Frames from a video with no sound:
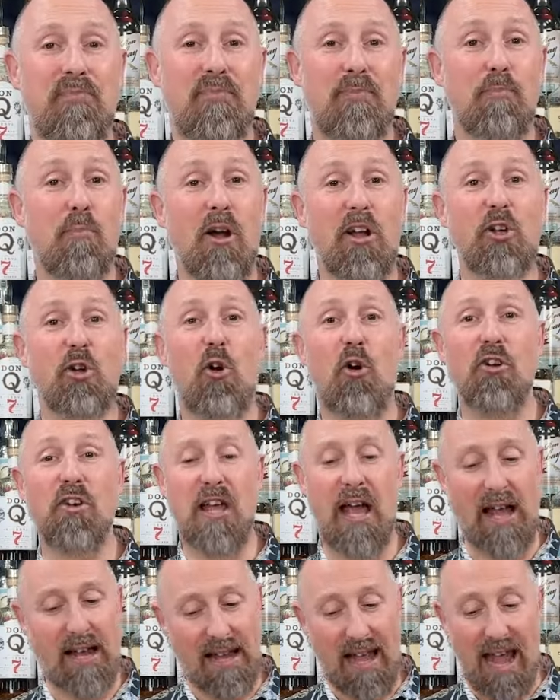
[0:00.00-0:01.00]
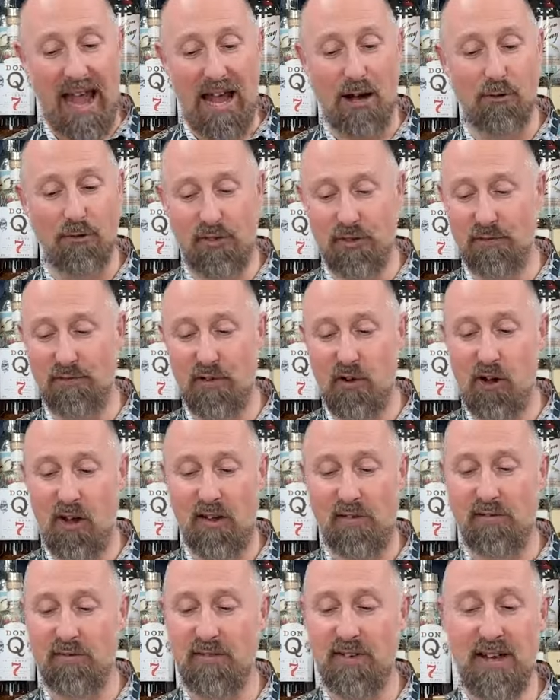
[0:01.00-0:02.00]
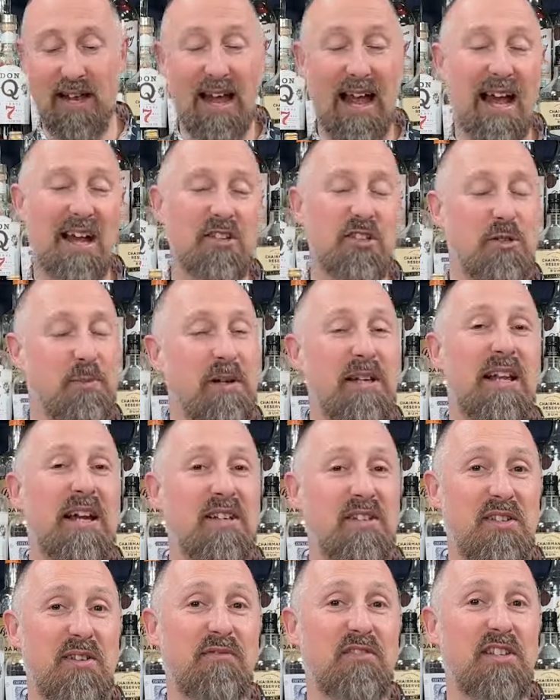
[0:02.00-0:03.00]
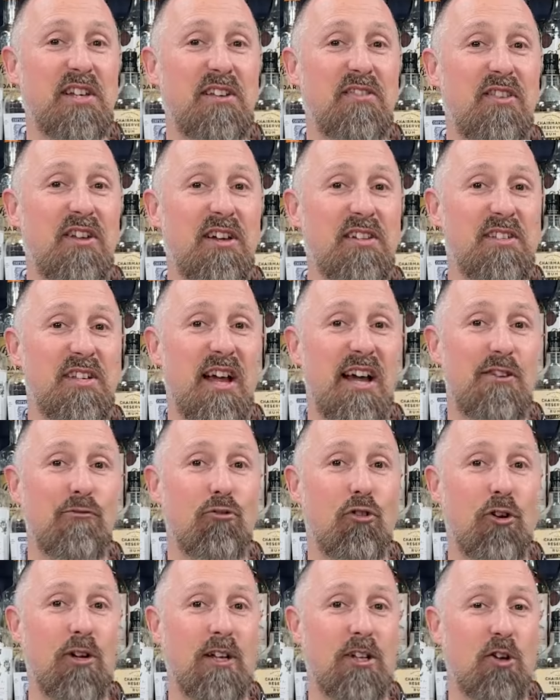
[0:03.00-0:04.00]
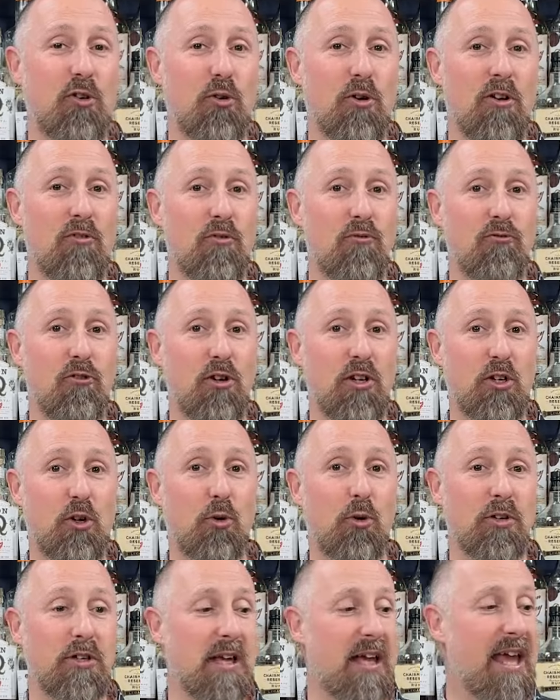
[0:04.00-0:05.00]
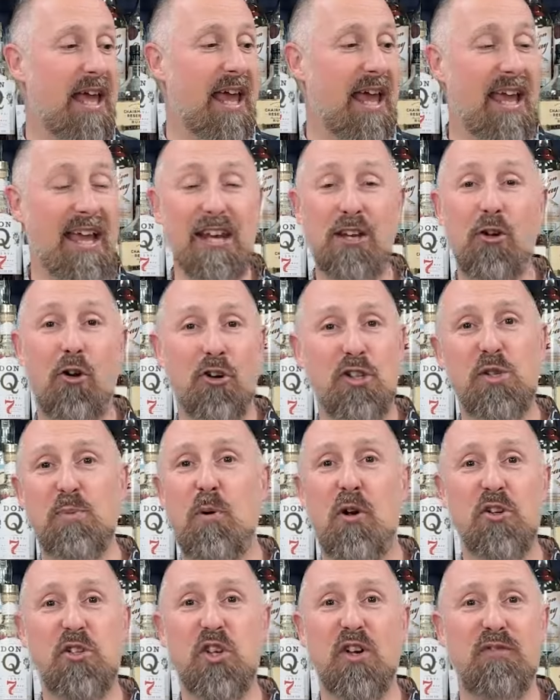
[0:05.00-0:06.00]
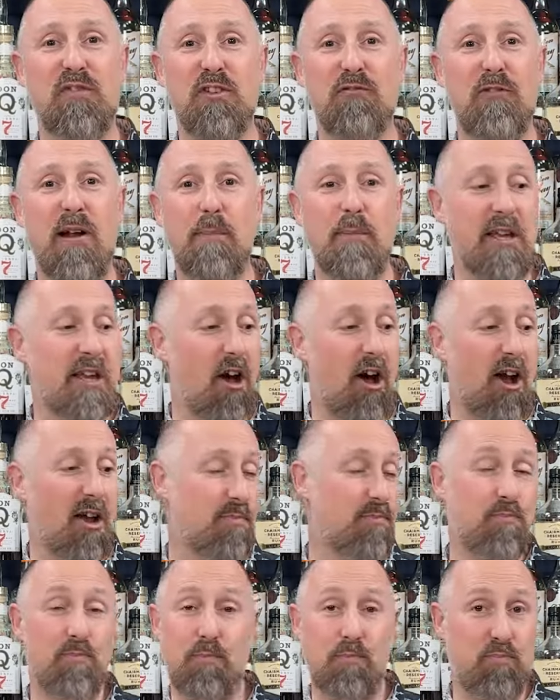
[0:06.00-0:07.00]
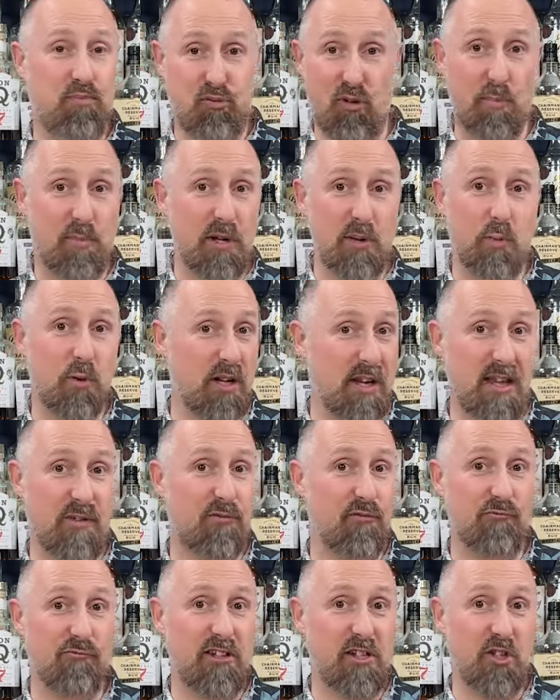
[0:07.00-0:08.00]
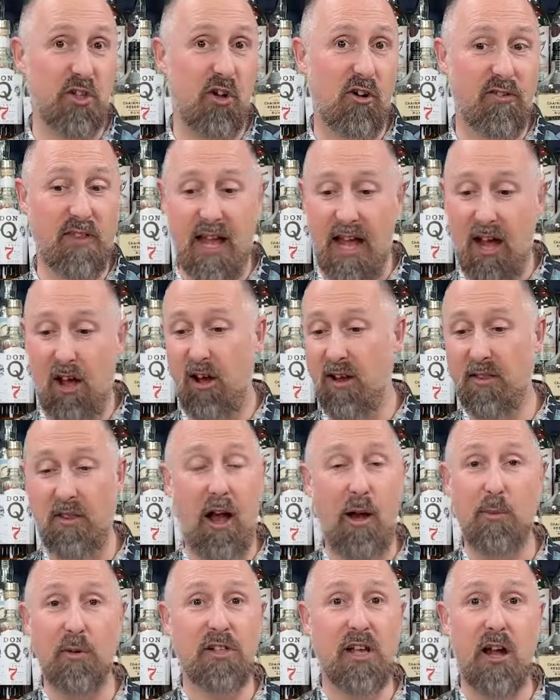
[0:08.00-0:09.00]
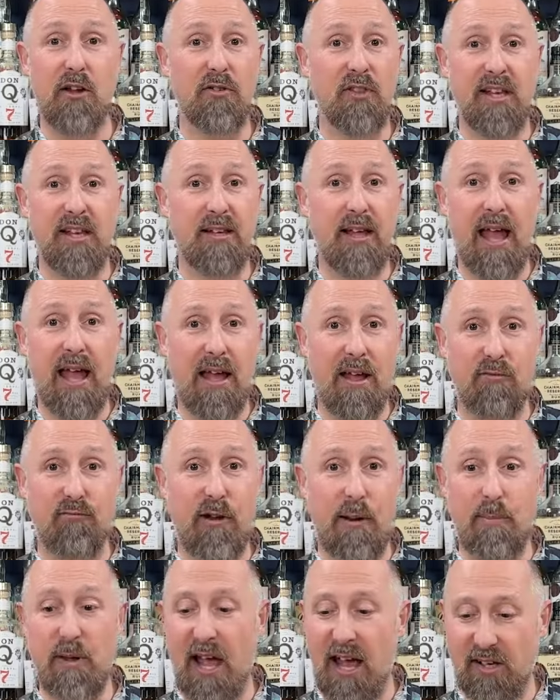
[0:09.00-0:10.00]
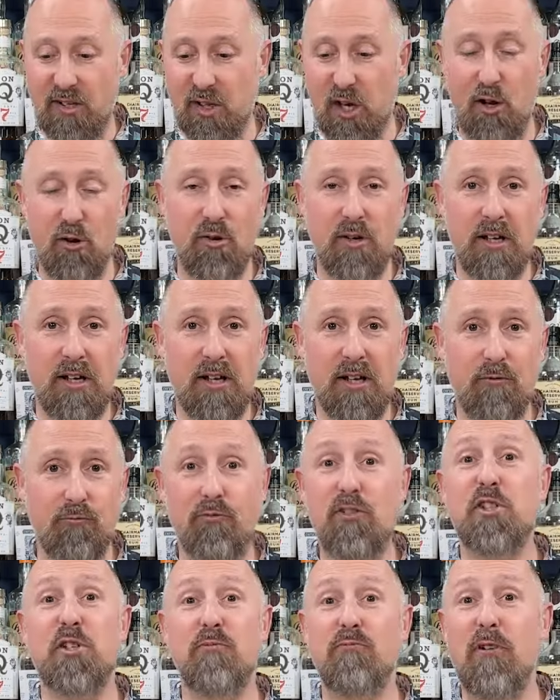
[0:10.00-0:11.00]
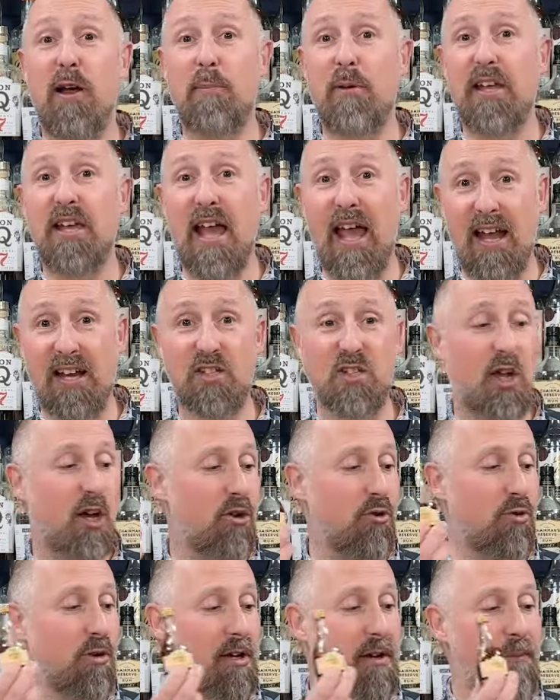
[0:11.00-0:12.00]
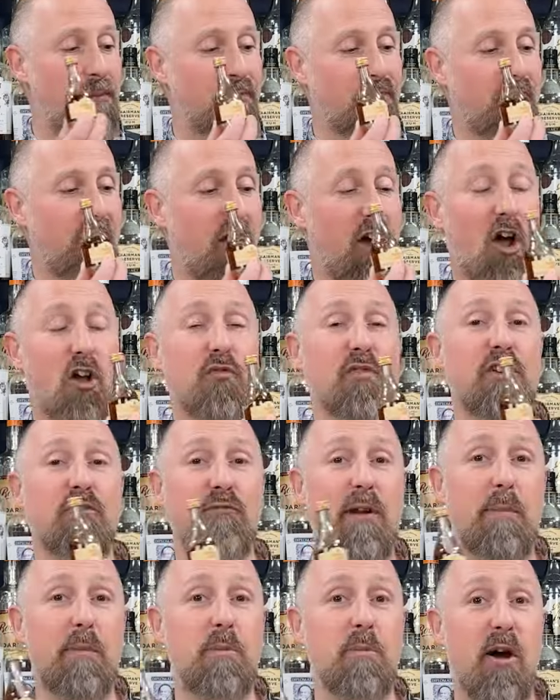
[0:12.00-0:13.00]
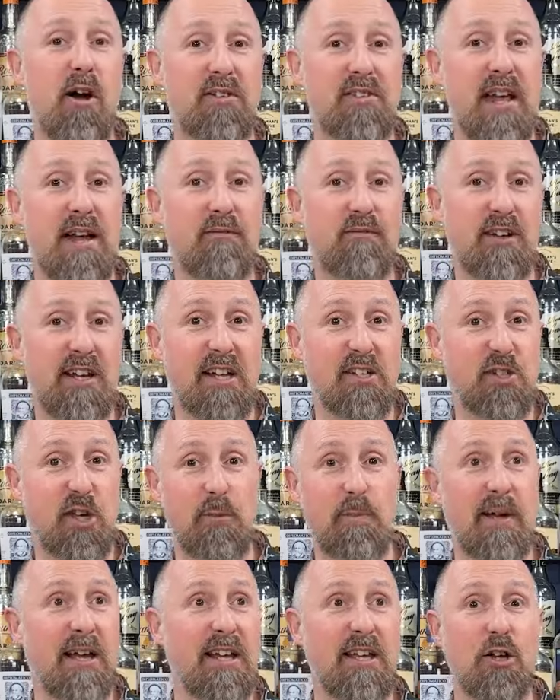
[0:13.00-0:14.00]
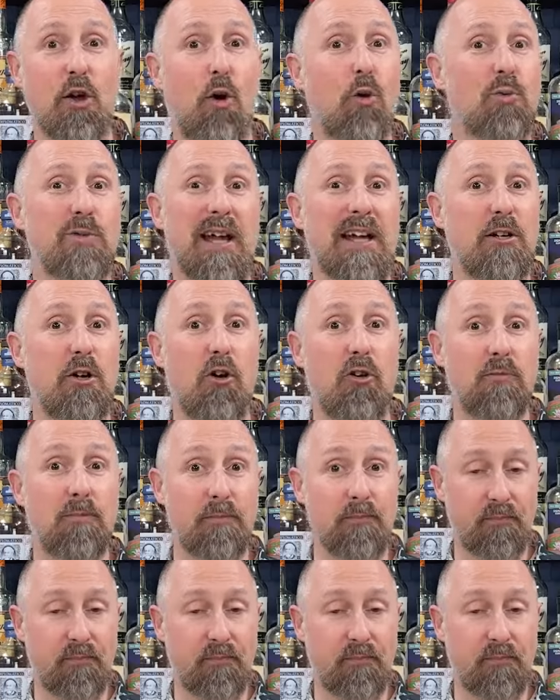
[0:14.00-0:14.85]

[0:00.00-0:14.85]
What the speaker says: my cognac, out of the 5 has to be that 1738 Royal Accord. It knocks spots off the Remy. I probably wouldn't even restock that. I would go the Remy XO with some Remy XO over the Remy Martin VSOP all day long.